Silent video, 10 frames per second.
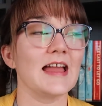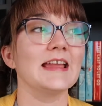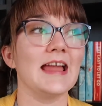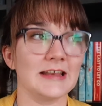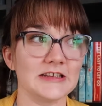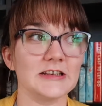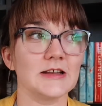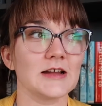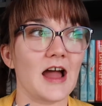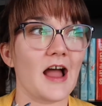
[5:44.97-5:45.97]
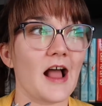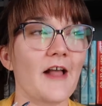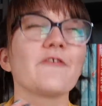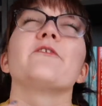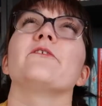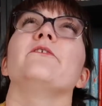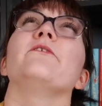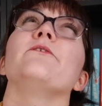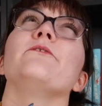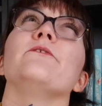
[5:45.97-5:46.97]
it ended, I
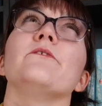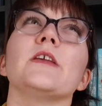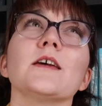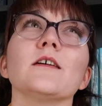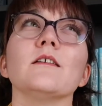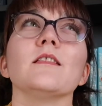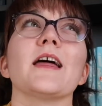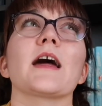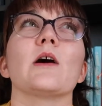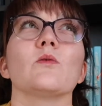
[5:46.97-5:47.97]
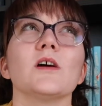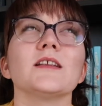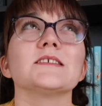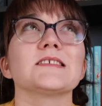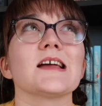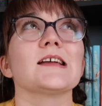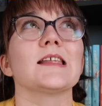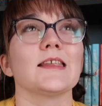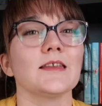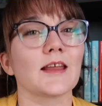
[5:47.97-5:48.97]
feel like I want to say it
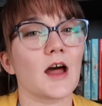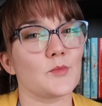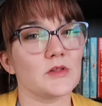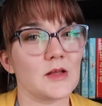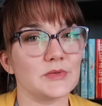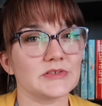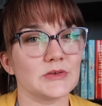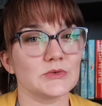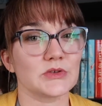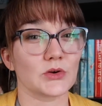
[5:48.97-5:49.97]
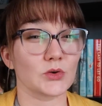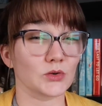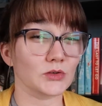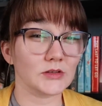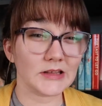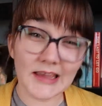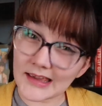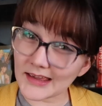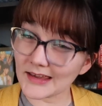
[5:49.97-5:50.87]
ended a couple episodes early,